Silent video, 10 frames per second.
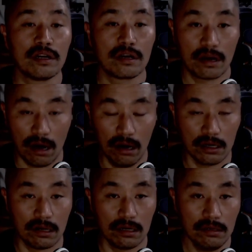
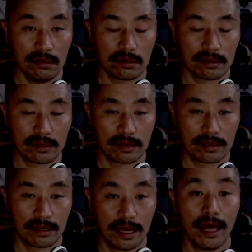conquer
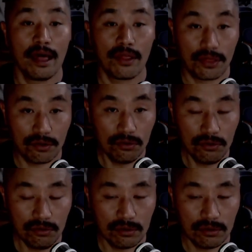through,